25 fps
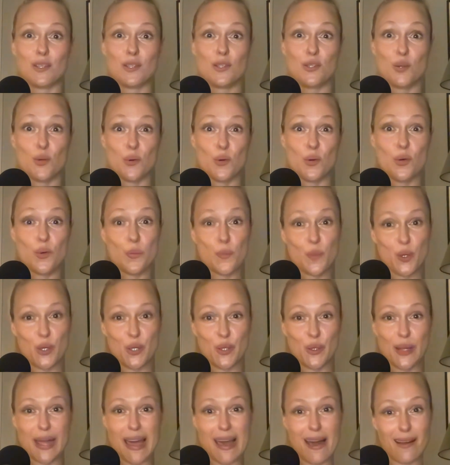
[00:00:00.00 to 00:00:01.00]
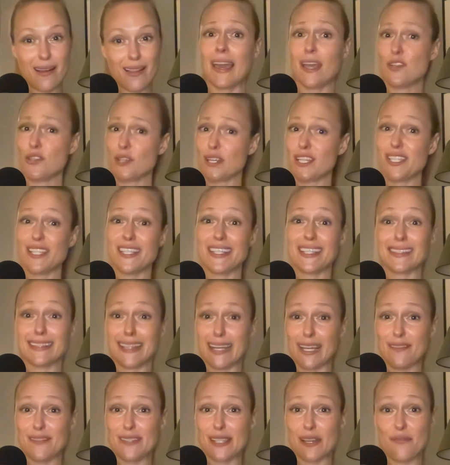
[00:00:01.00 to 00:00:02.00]
your hormonal. Addressing
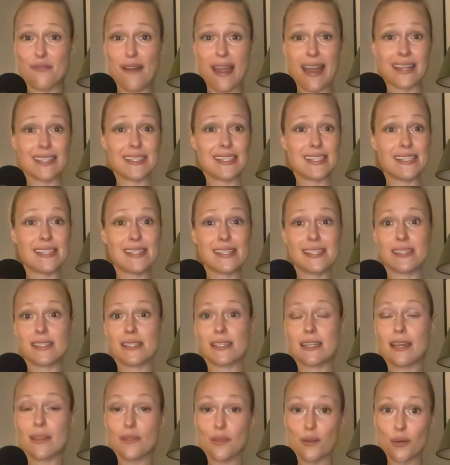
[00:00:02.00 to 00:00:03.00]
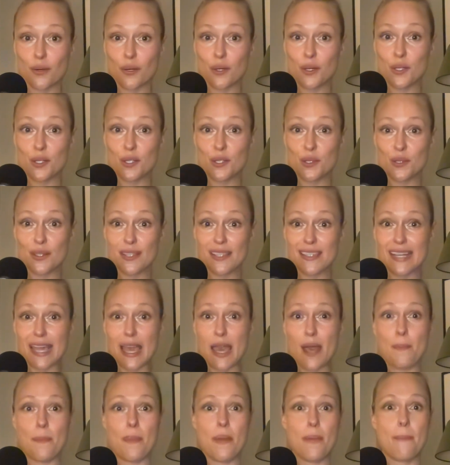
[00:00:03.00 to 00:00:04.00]
lifestyle factors is another crucial
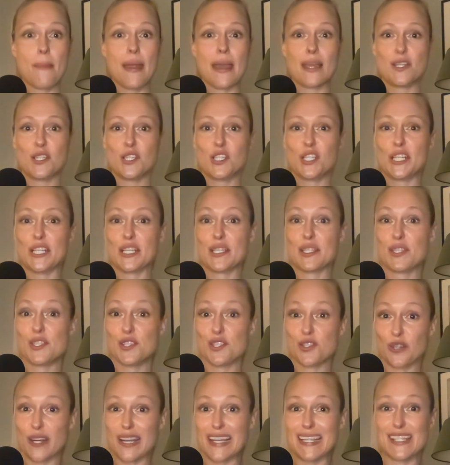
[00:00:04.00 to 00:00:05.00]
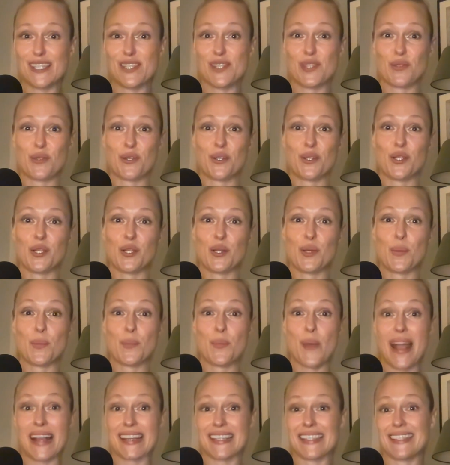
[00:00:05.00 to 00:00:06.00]
step. Managing stress through
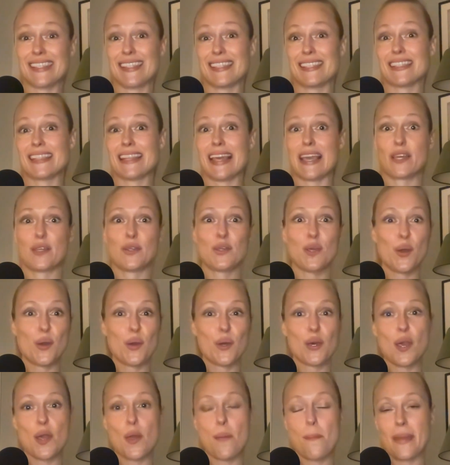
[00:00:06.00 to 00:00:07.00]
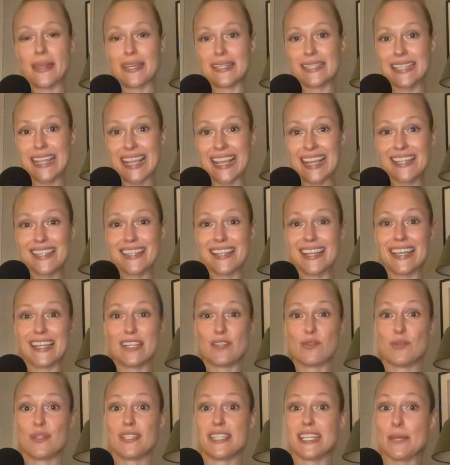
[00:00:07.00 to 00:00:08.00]
practices like yoga, meditation,
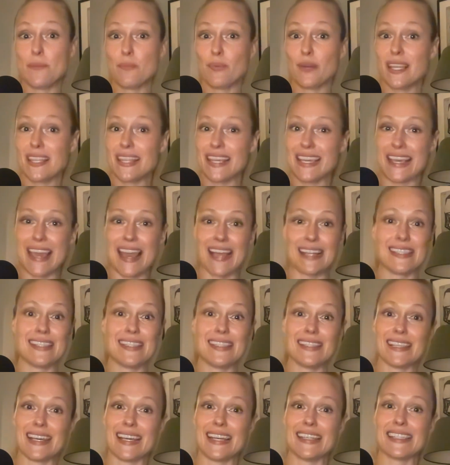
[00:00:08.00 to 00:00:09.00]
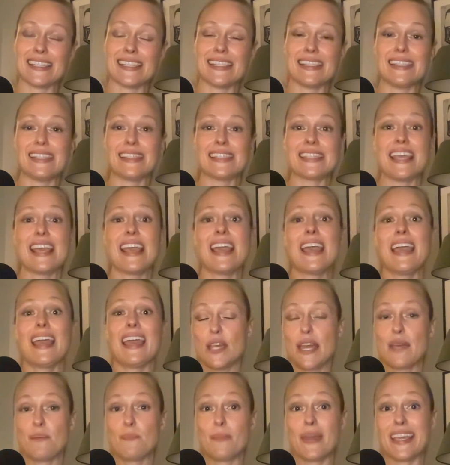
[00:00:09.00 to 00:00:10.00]
or deep breathing exercises,
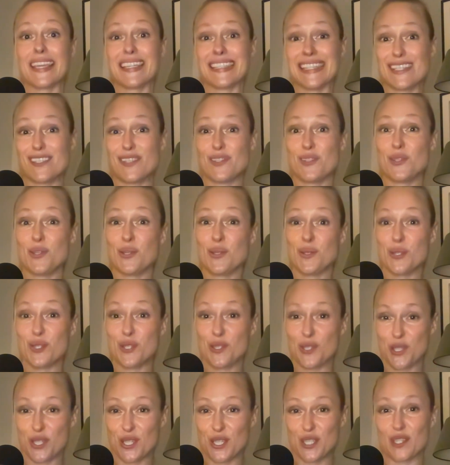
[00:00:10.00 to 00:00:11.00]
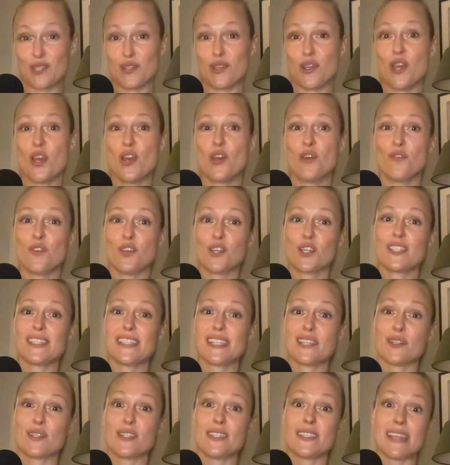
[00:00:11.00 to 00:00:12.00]
and paying attention to your nutrition,
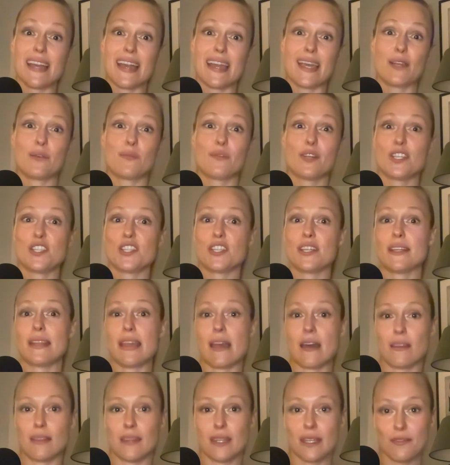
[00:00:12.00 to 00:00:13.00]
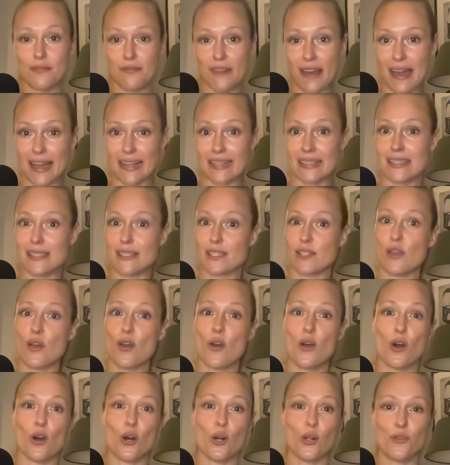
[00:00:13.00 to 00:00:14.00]
focusing on a diet rich in healthy fats,
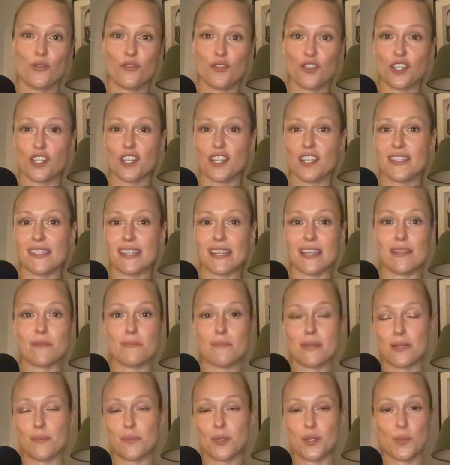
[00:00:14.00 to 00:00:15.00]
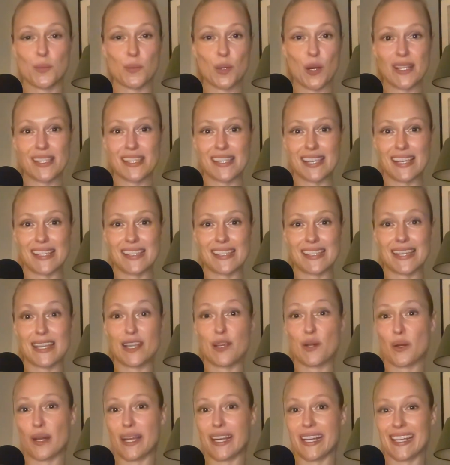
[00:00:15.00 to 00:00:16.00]
whole foods, and minimal processed
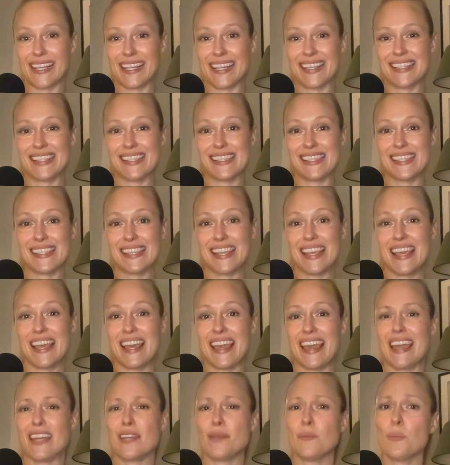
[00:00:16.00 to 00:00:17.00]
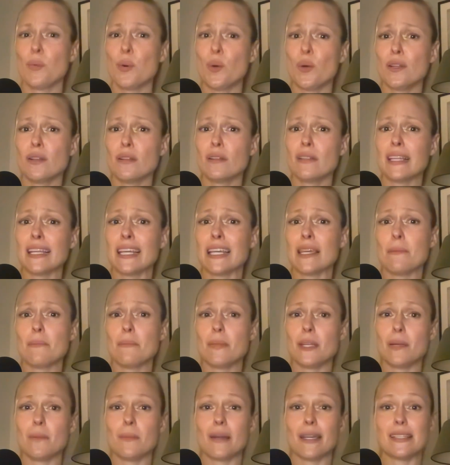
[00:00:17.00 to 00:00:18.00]
ingredients. And importantly,
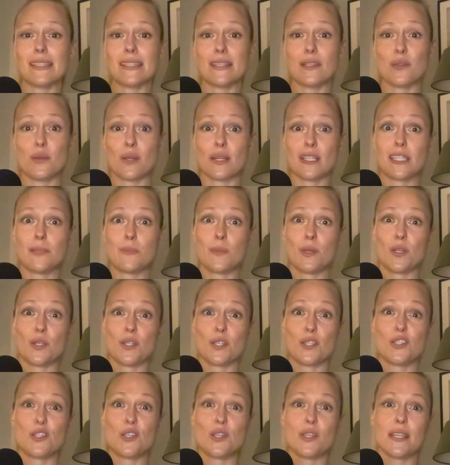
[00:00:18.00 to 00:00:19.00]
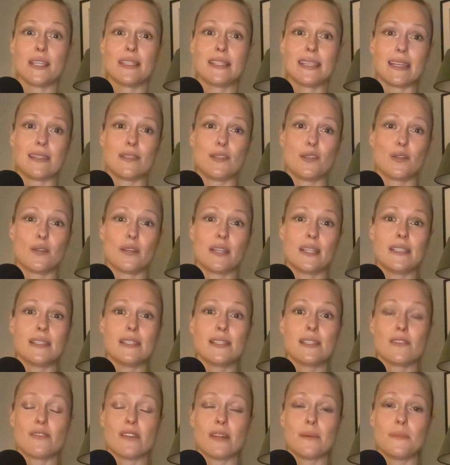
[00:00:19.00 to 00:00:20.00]
minimizing your exposure to these endocrine
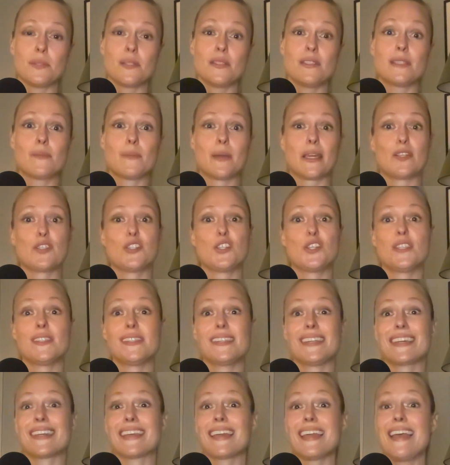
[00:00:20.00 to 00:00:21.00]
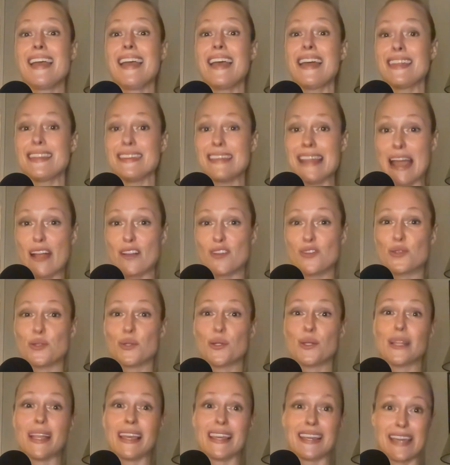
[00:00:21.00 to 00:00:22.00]
disruptors by choosing
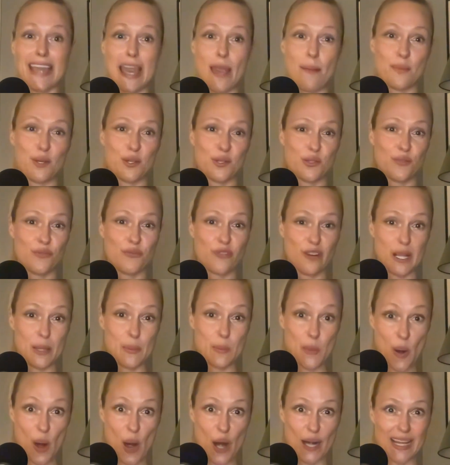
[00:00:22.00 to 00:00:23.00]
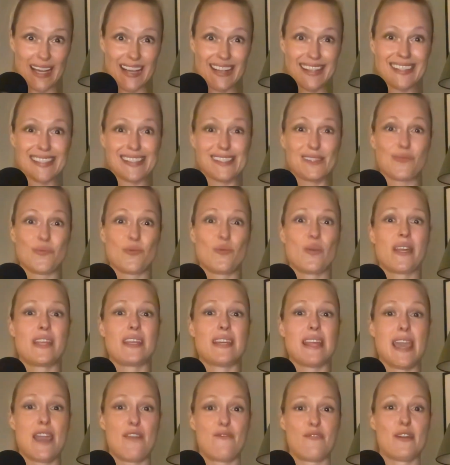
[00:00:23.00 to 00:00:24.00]
natural and chemical-free products
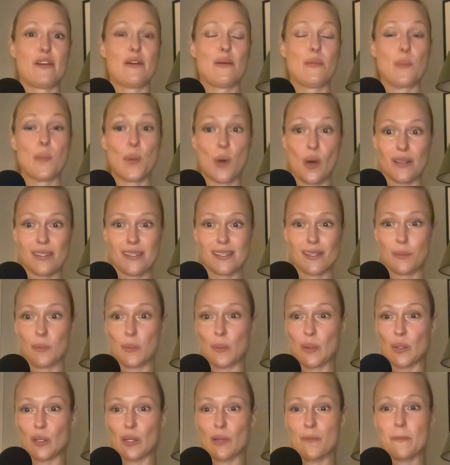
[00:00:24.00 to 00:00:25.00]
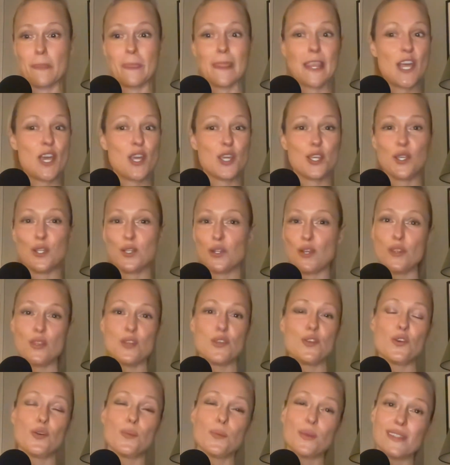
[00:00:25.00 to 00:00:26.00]
whenever possible. You know, the
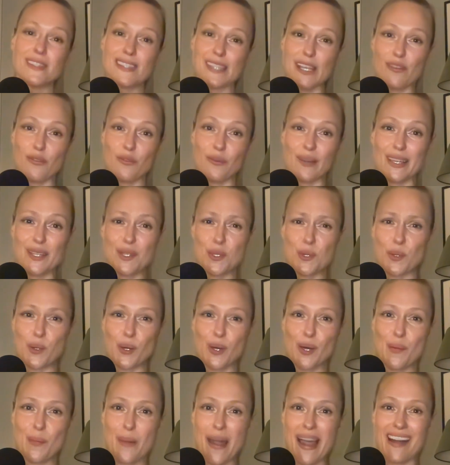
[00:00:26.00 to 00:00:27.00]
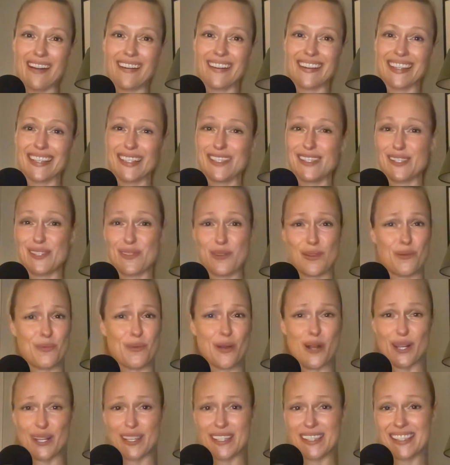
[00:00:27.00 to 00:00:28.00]
normal stuff we talk about, it's not
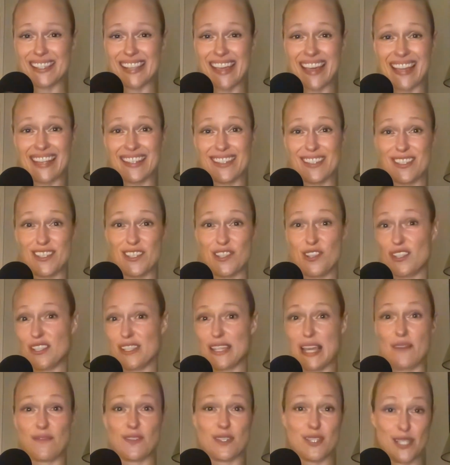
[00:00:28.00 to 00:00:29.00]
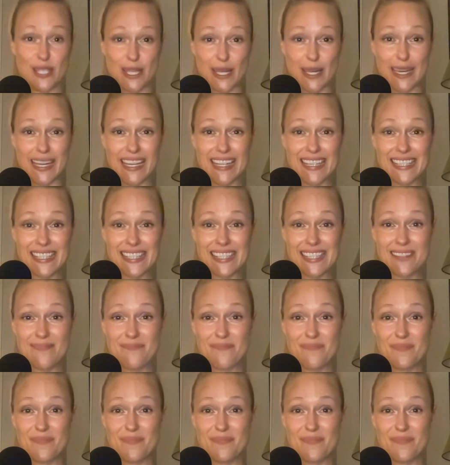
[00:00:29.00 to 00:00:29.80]
rocket science. You just have to do it.